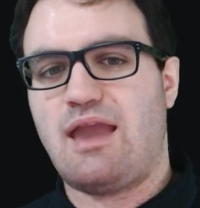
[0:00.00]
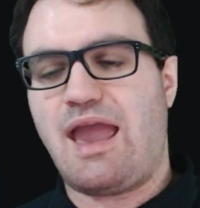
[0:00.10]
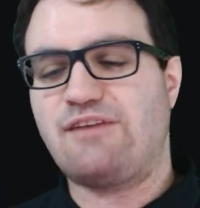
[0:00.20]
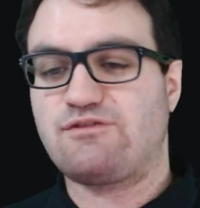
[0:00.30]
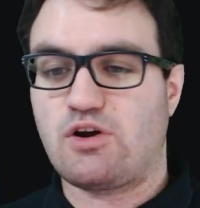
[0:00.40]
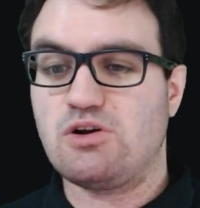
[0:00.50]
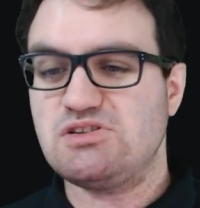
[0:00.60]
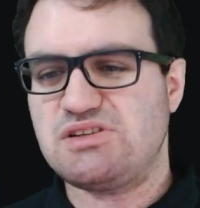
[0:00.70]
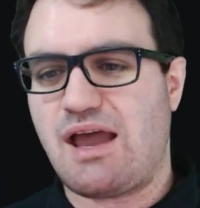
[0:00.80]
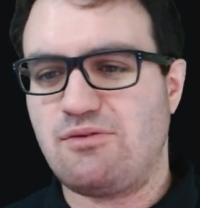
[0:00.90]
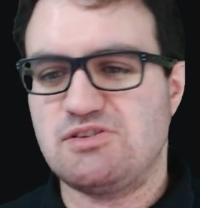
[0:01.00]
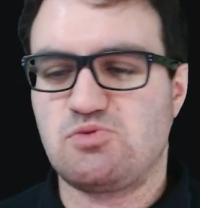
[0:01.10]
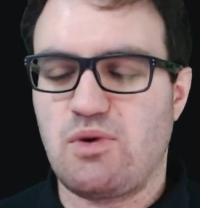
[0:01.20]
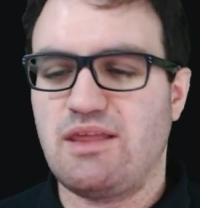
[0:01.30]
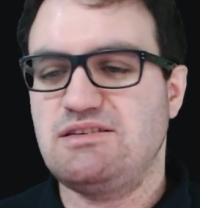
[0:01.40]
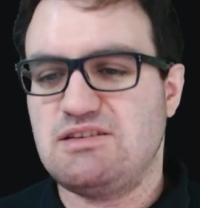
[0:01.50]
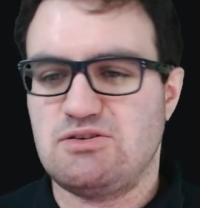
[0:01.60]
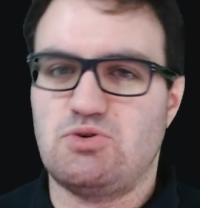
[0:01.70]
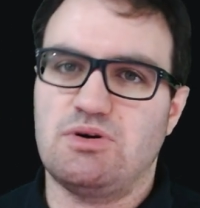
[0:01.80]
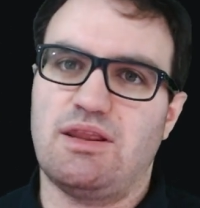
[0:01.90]
first, I was willing
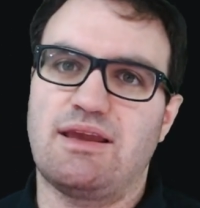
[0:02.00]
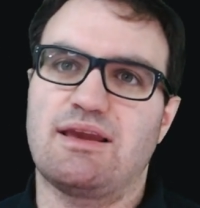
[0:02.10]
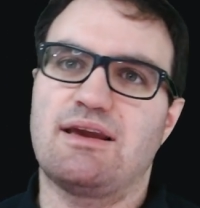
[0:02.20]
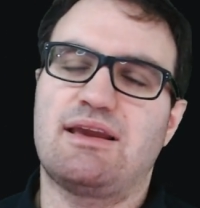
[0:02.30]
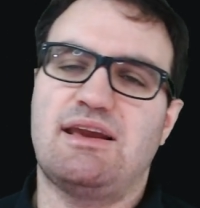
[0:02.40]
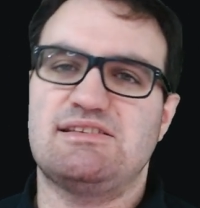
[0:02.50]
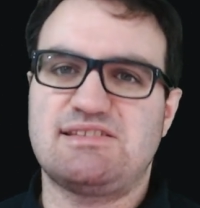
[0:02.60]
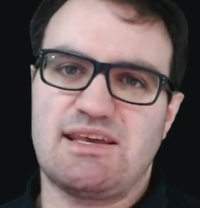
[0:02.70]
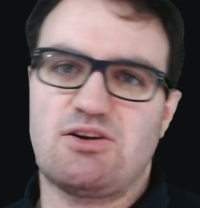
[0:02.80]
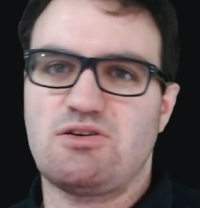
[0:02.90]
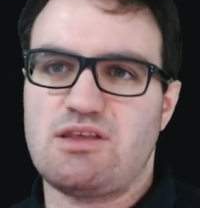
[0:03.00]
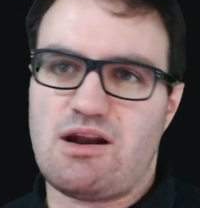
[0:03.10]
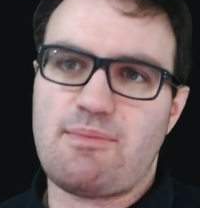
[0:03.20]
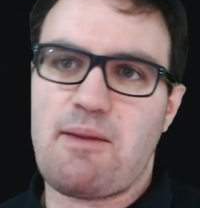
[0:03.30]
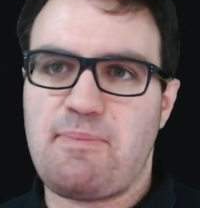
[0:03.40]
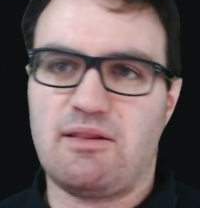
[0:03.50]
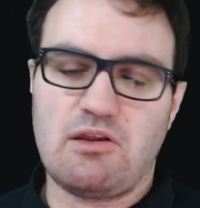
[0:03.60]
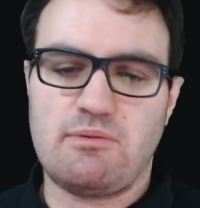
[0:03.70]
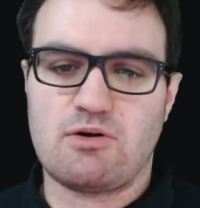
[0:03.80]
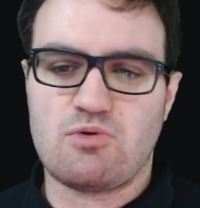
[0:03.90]
to consider that I might be a little
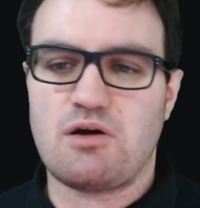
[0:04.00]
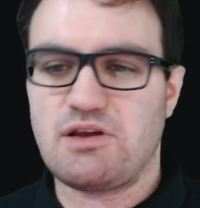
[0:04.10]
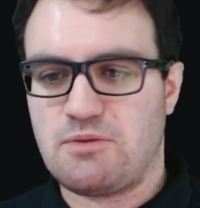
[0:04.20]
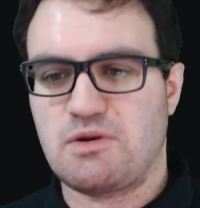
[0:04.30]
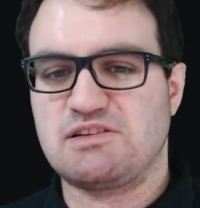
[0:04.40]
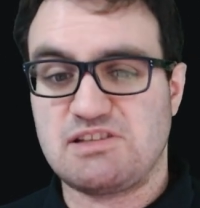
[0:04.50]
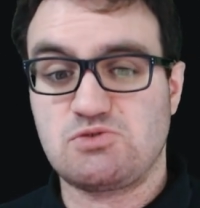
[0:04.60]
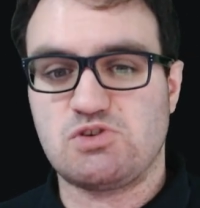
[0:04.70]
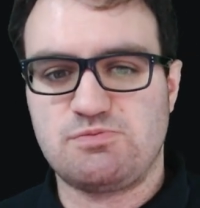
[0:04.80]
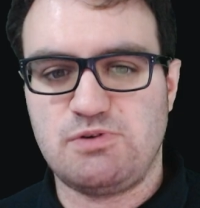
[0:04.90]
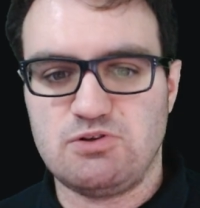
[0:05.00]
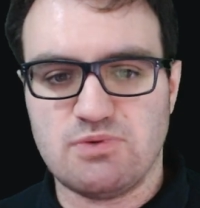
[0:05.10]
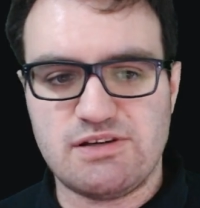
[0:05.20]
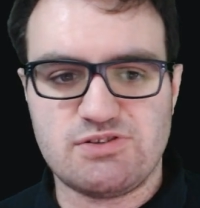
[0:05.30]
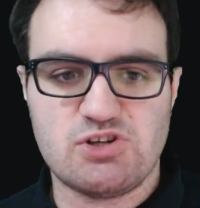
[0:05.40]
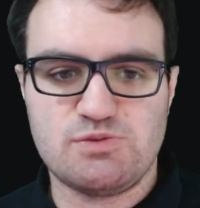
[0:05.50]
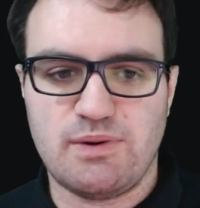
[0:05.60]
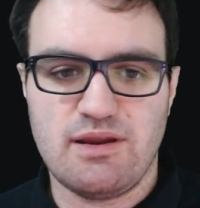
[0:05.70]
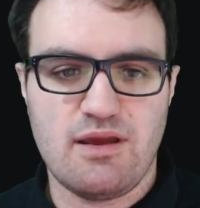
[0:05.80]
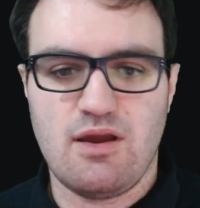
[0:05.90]
bit wrong here because this was Pew Research,
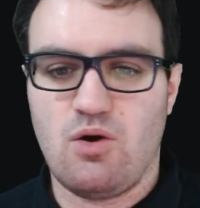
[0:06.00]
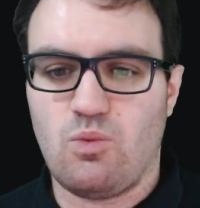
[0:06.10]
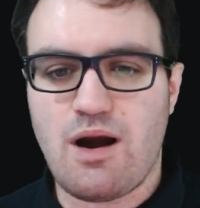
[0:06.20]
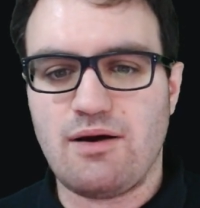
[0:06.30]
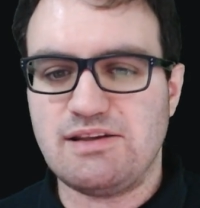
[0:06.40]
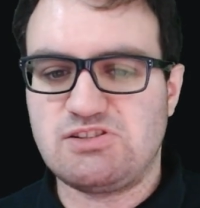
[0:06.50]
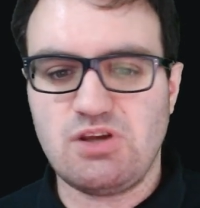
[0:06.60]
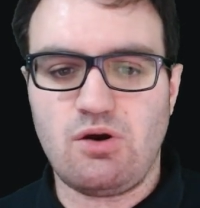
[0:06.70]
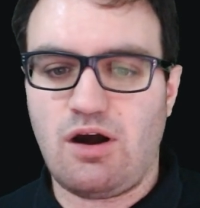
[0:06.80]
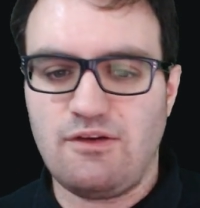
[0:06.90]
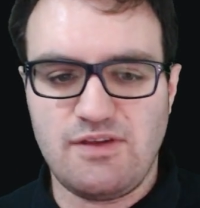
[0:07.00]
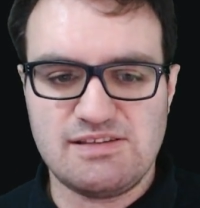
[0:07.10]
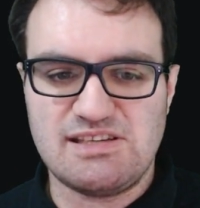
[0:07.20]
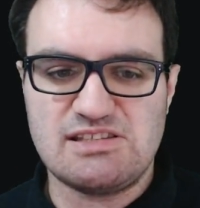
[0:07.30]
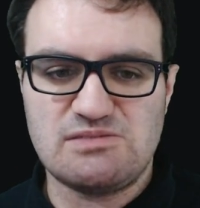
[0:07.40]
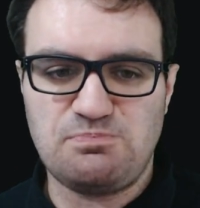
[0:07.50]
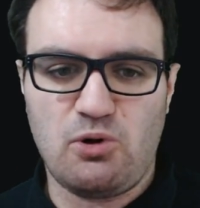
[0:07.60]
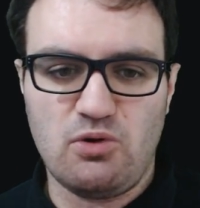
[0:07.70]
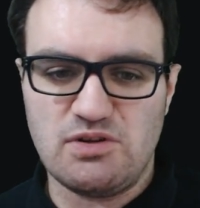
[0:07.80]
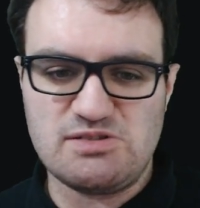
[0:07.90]
but wow, it's so obvious this
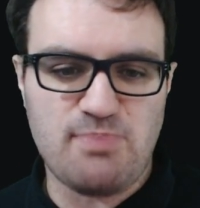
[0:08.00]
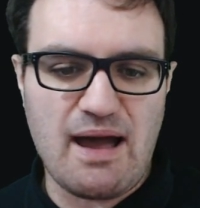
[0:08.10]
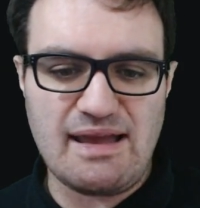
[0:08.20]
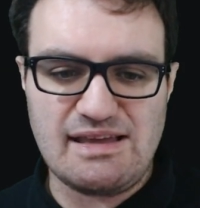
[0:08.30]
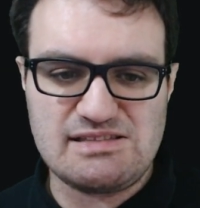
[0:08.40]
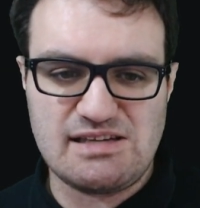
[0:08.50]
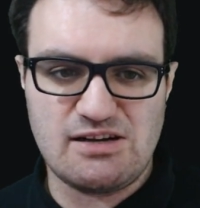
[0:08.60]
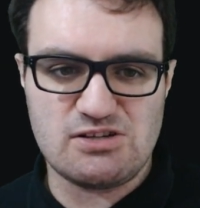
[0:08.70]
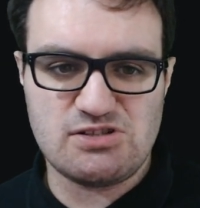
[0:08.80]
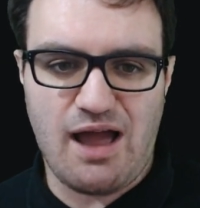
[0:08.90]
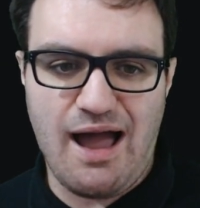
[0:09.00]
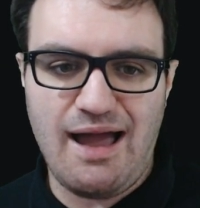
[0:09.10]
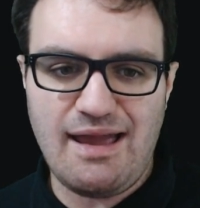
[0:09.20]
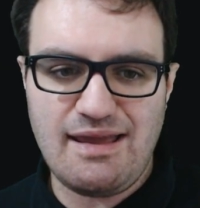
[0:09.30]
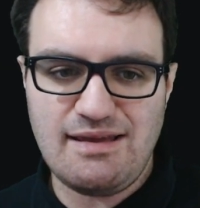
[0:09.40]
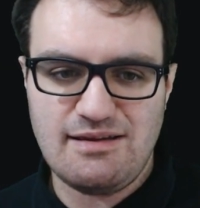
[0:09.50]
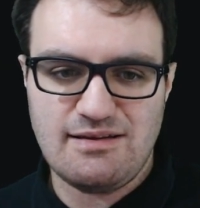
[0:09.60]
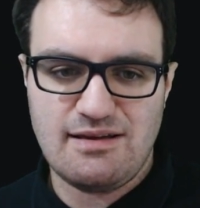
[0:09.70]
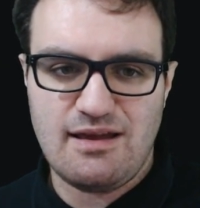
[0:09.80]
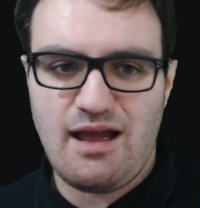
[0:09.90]
poll is biased here. So I
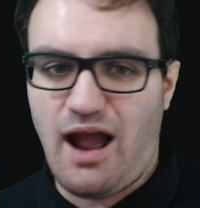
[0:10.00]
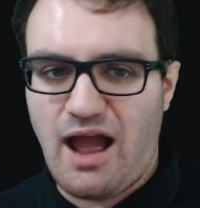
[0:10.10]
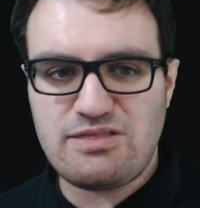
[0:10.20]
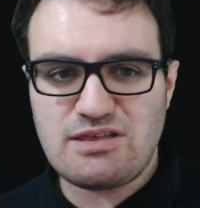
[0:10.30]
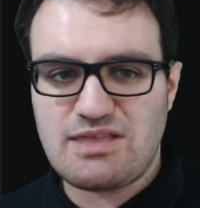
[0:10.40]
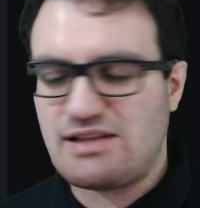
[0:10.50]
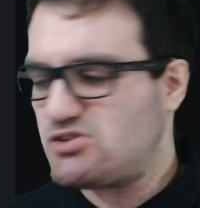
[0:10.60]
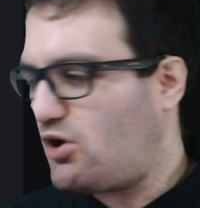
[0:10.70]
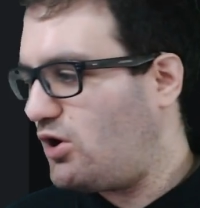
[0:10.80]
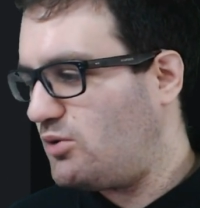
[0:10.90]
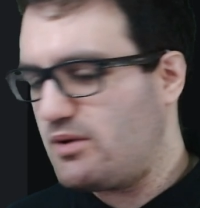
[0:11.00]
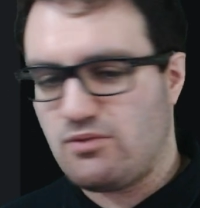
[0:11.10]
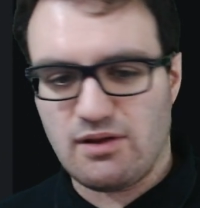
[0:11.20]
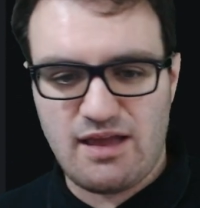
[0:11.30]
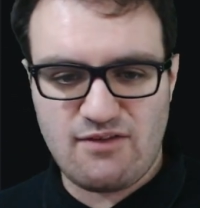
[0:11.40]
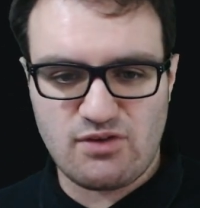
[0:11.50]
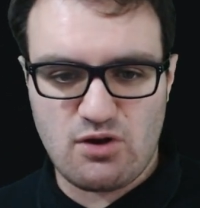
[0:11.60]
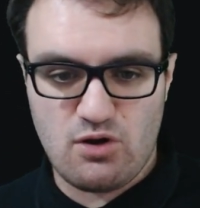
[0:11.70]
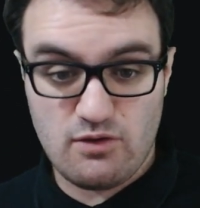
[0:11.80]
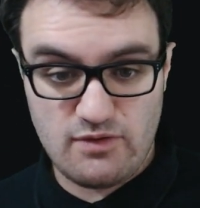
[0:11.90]
think that's all we really have to
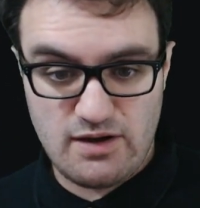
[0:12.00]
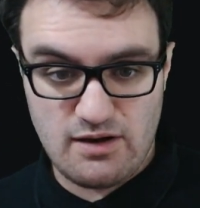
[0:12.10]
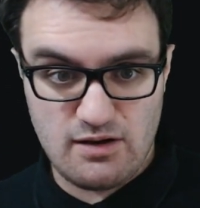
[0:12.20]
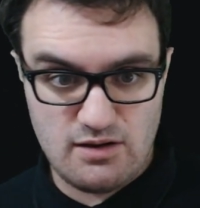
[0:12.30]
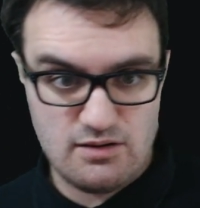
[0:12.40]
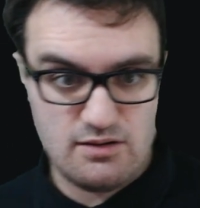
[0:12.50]
go over here.